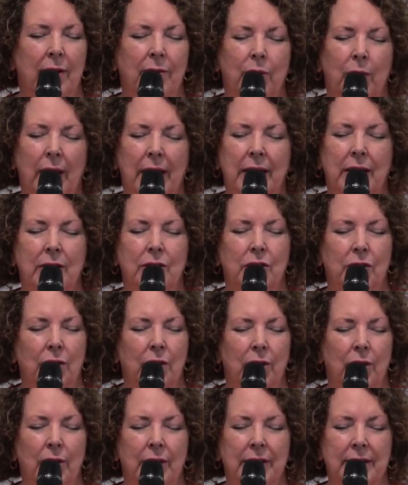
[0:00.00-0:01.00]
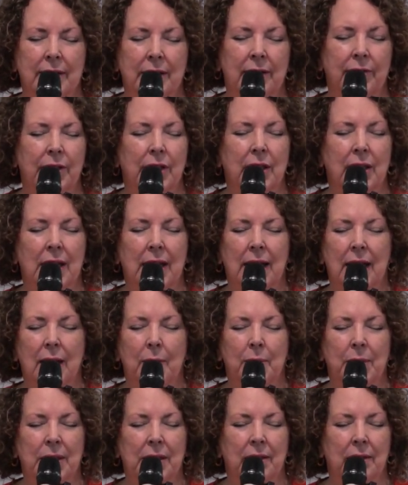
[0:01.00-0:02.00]
I've waited too long, it's never going to
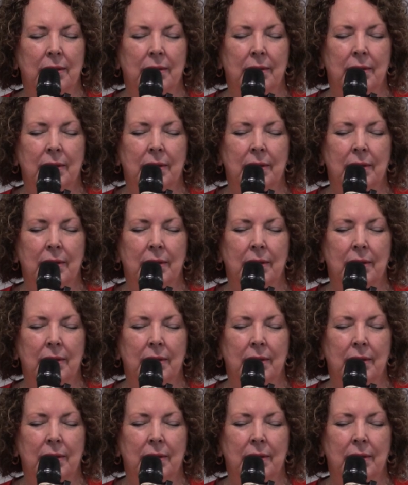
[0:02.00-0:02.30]
happen.